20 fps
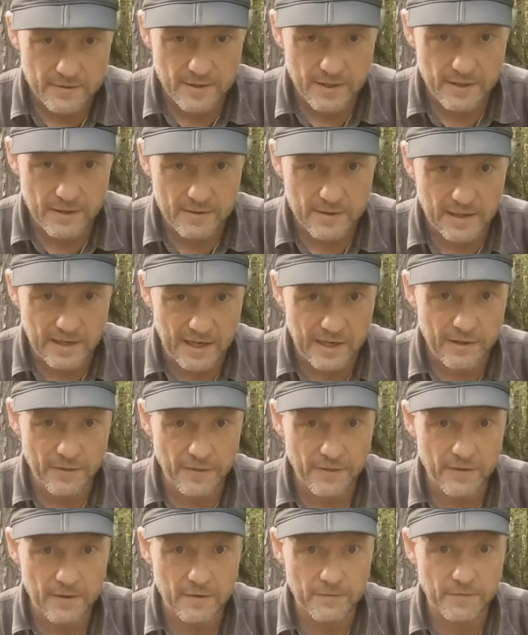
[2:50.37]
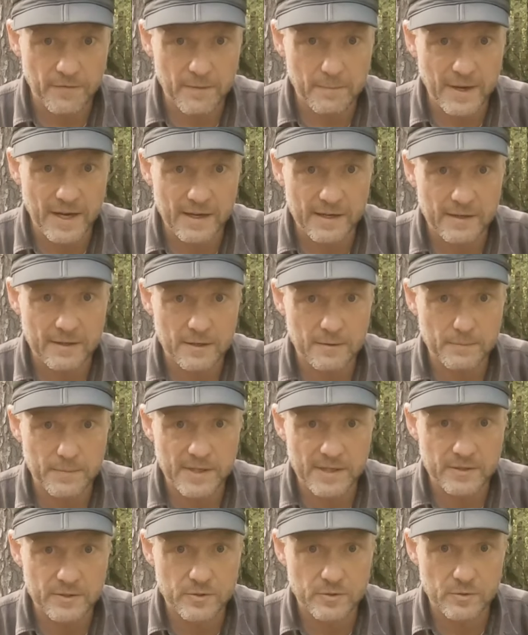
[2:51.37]
the length of the back
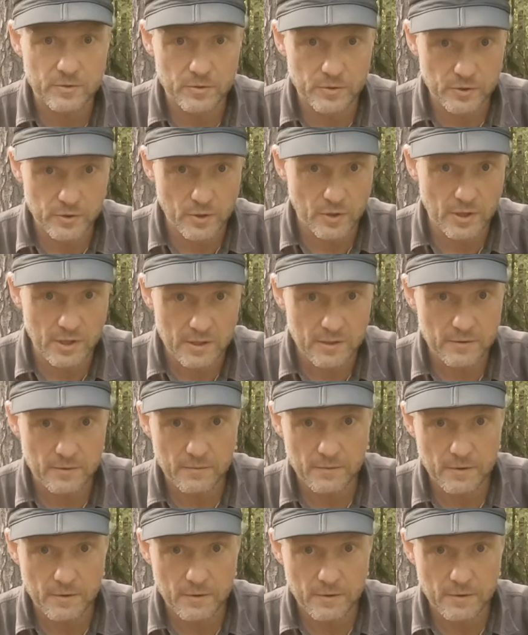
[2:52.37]
compared to your